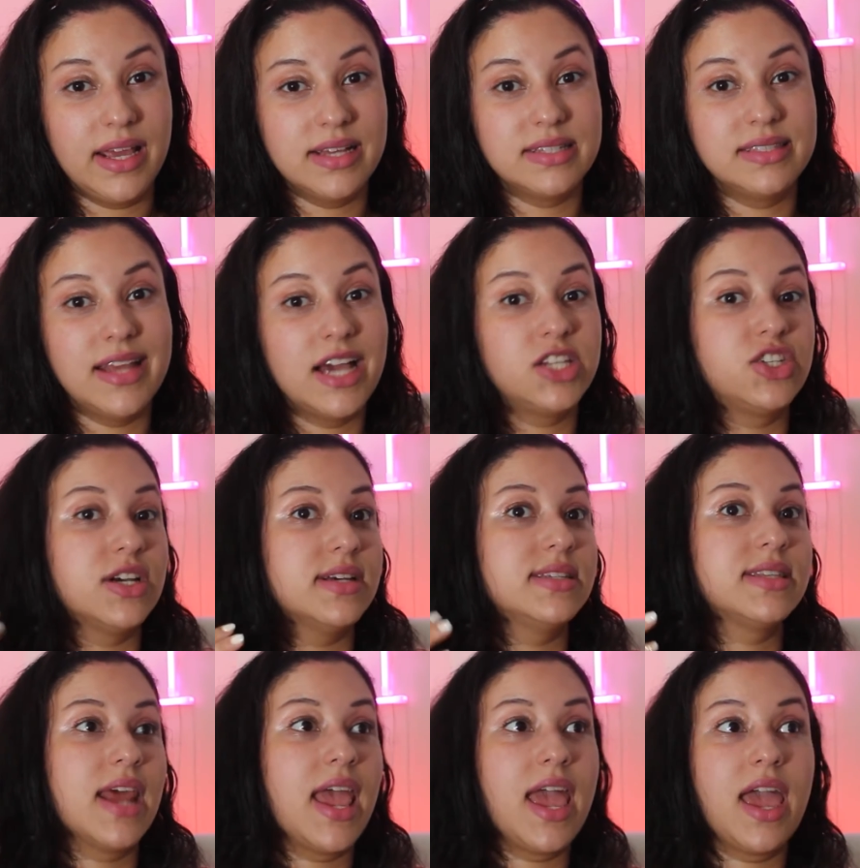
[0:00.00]
It's not
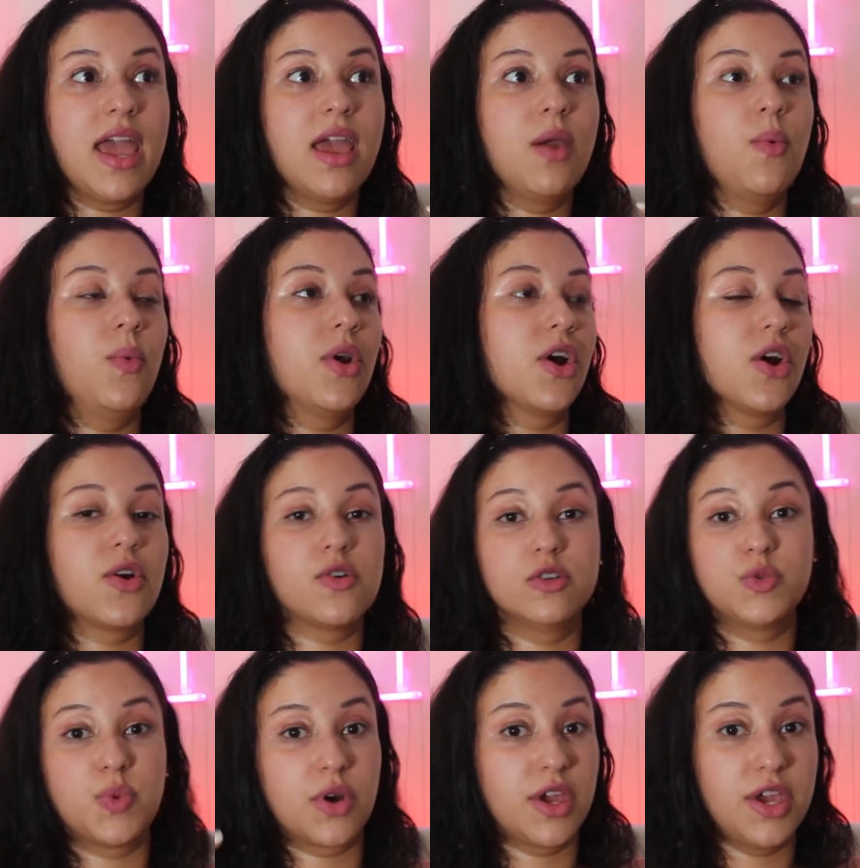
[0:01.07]
just, hey, we are
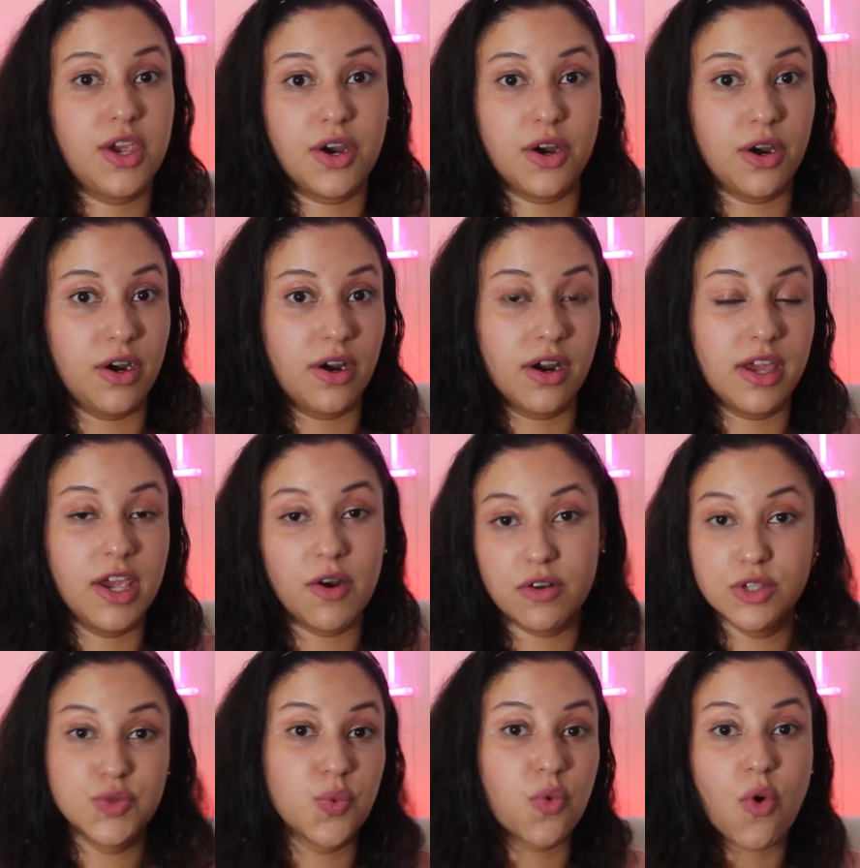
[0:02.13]
girls, we're here,
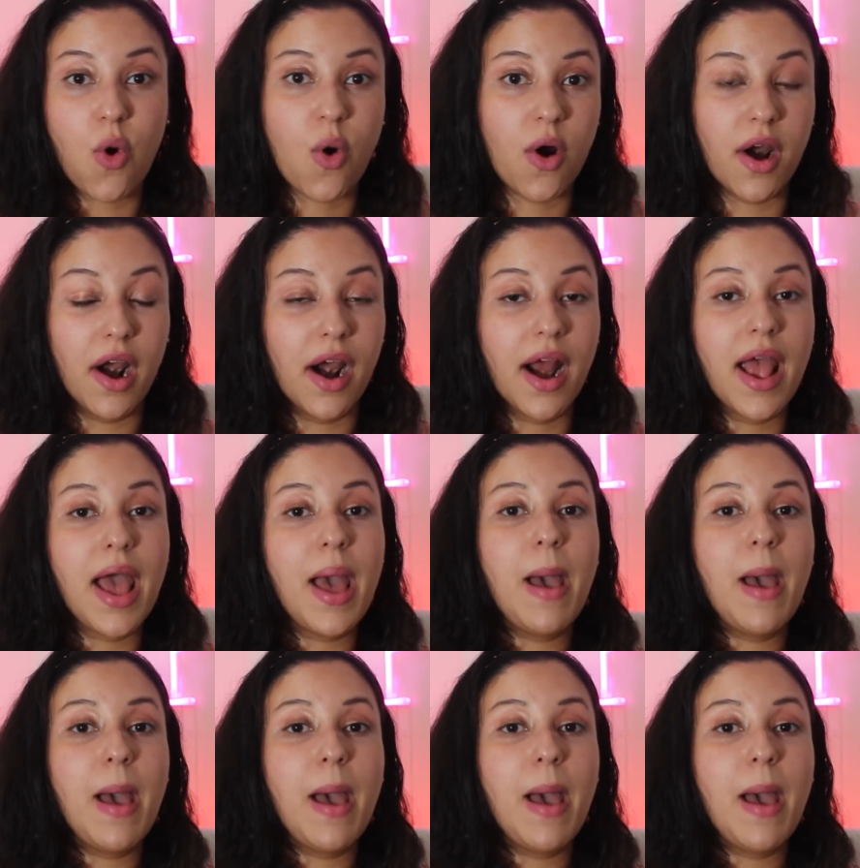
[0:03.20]
heroes roar,